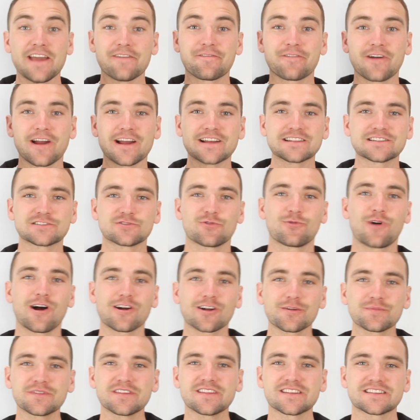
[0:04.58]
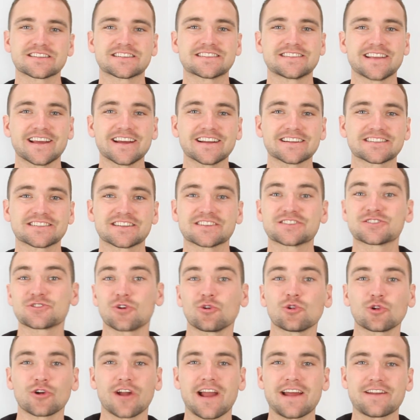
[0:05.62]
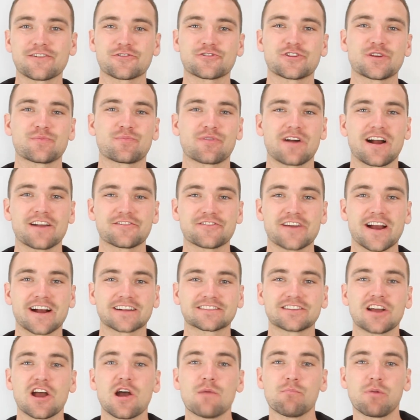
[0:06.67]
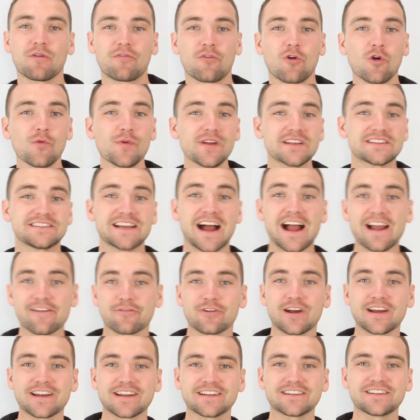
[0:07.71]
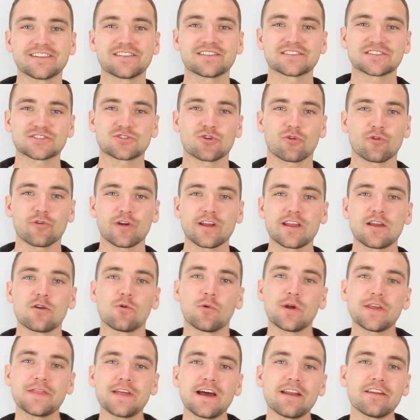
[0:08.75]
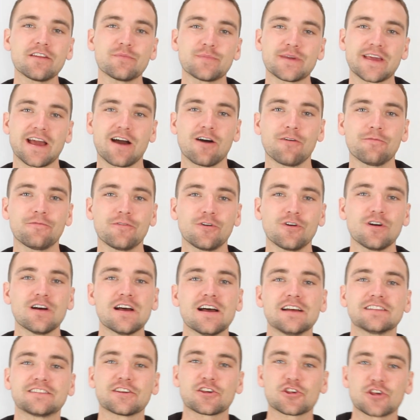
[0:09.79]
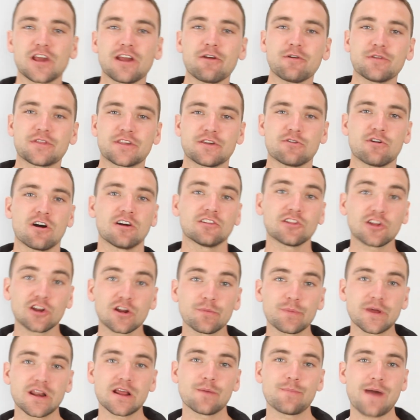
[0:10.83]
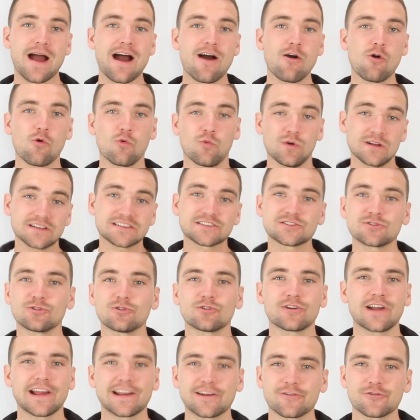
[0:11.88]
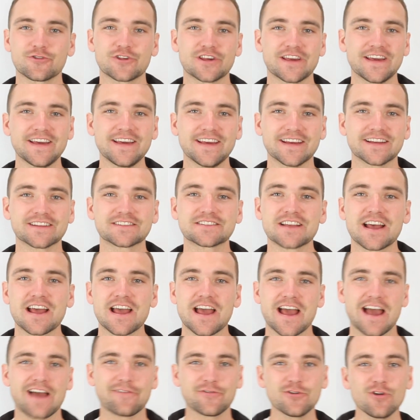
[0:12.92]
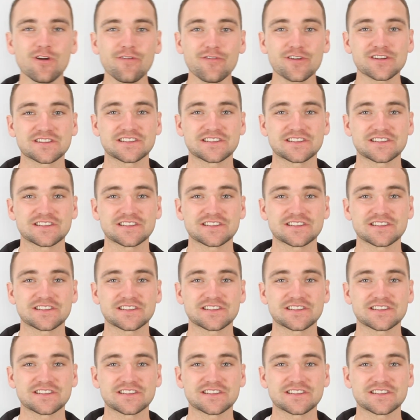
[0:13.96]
friends, welcome to the STIIX Solar Energy Project. Before we dive right into the story, we thought it'd be helpful to share with you a little bit about what solar energy is. Have you ever